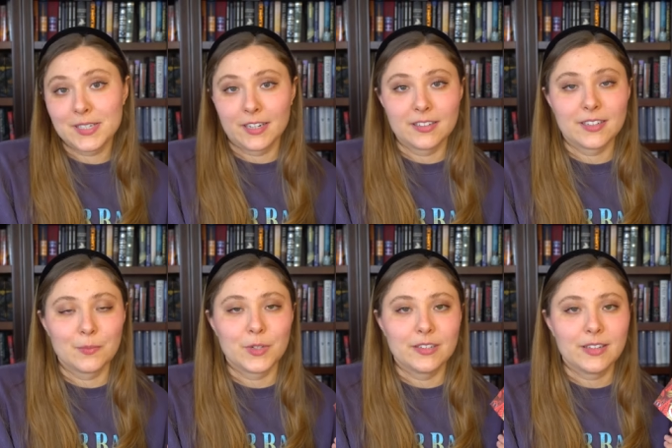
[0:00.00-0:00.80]
my second time
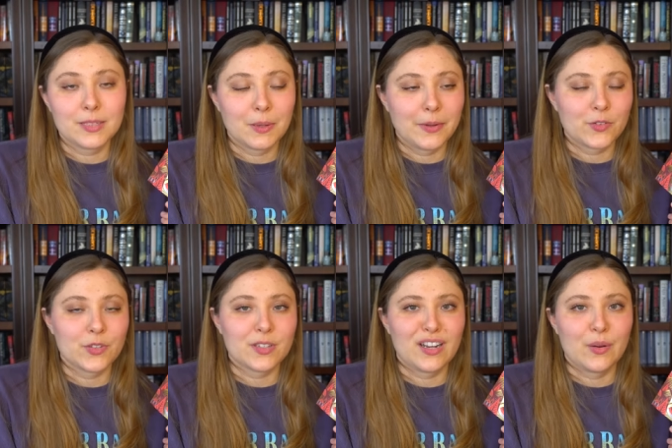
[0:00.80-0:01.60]
reading this. My
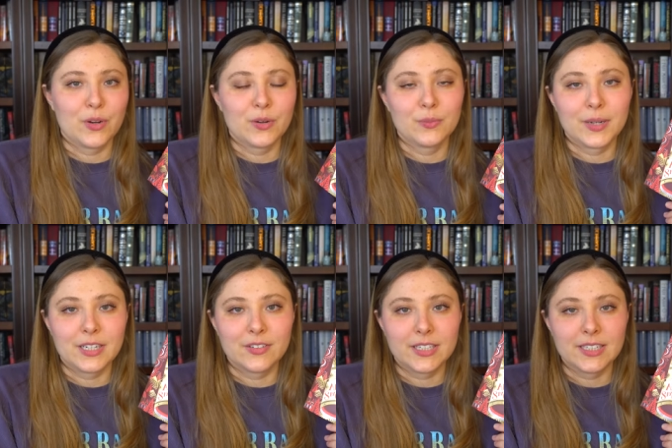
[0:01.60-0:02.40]
patrons and I were
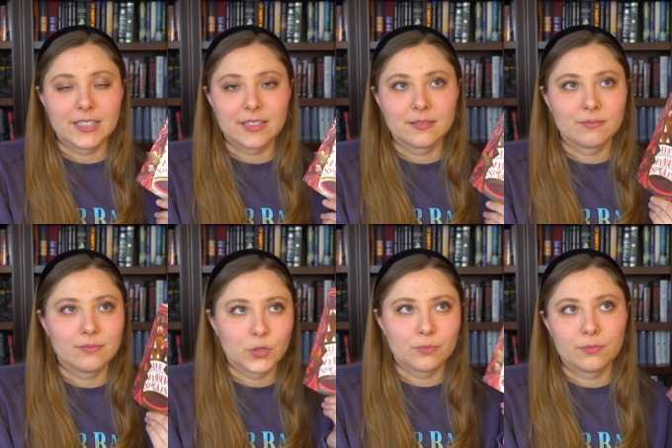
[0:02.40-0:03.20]
buddy reading the,
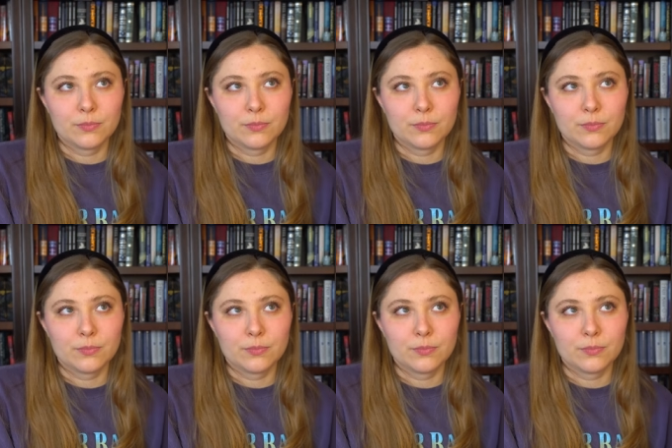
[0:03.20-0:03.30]
or